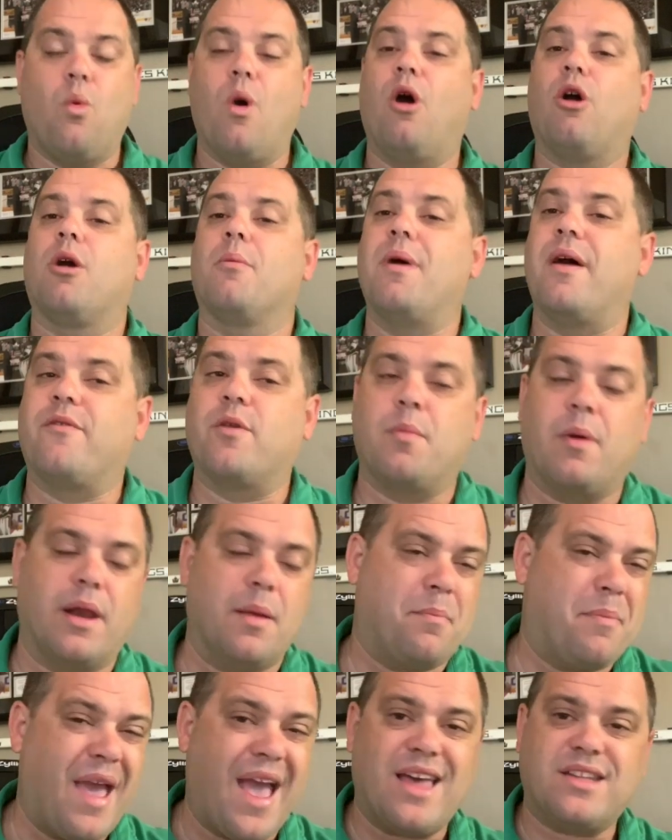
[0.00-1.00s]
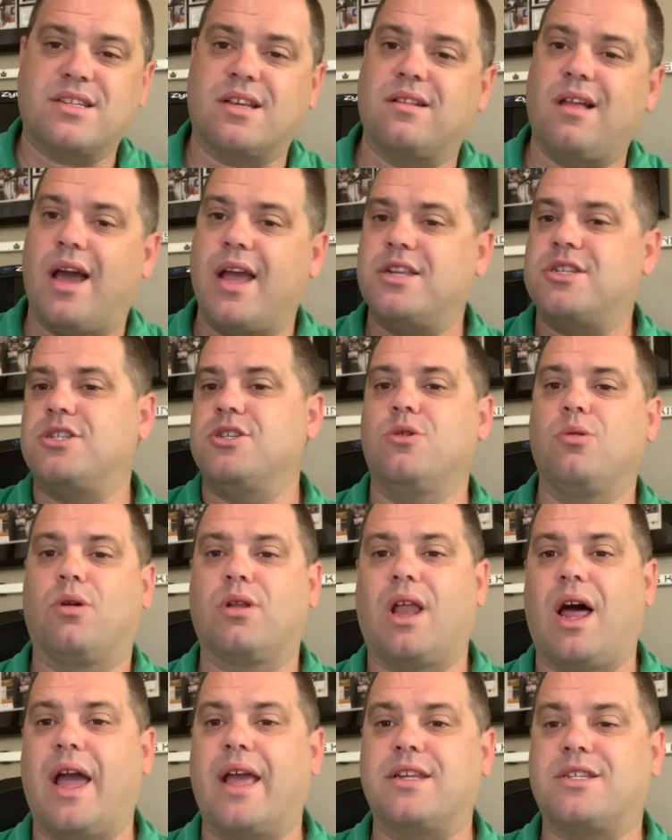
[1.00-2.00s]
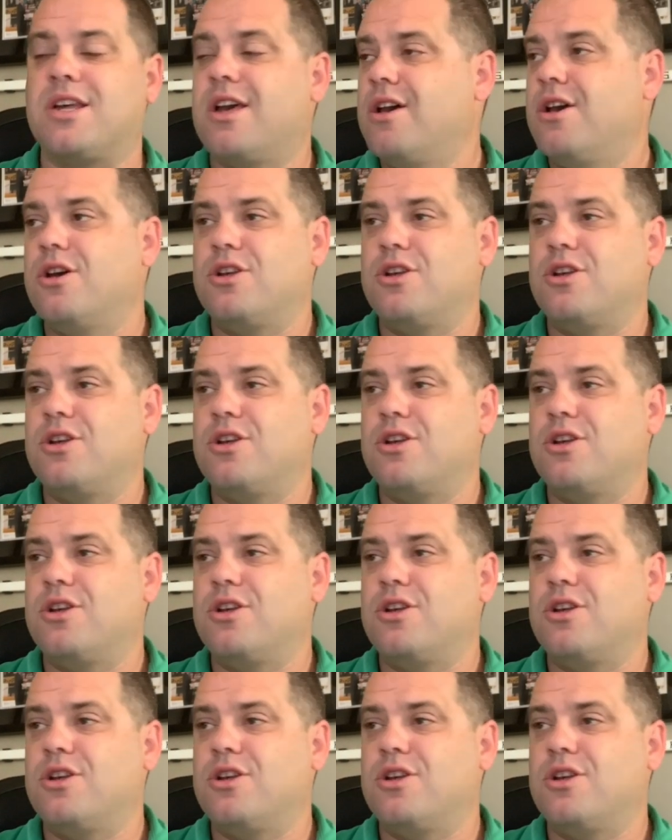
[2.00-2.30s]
welcome everybody. Past clients, new clients,